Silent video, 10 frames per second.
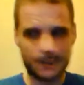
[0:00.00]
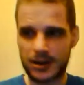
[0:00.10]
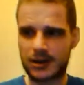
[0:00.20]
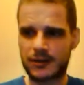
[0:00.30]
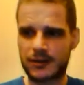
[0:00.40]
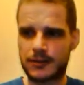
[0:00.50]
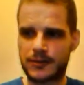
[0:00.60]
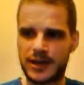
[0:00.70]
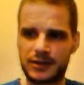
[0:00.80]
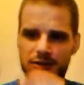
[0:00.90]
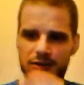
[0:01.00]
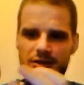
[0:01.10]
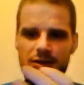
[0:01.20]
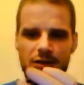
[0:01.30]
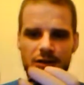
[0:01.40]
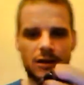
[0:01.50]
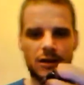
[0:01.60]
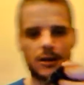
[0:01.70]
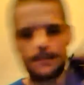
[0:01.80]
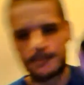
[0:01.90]
bit off. That just, you've
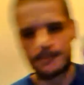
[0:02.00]
got